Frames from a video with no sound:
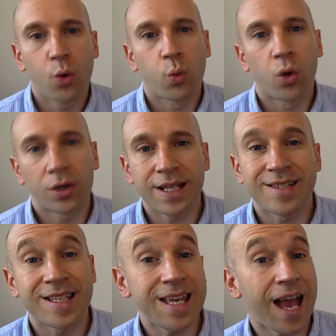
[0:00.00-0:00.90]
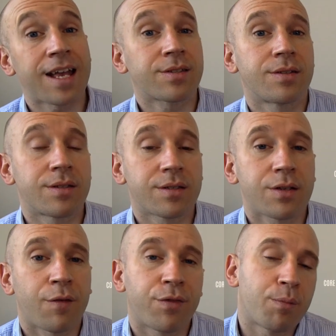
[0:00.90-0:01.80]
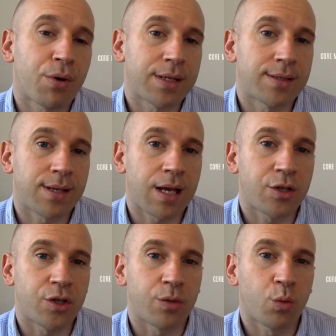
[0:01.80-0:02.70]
what is the essence of the presentation,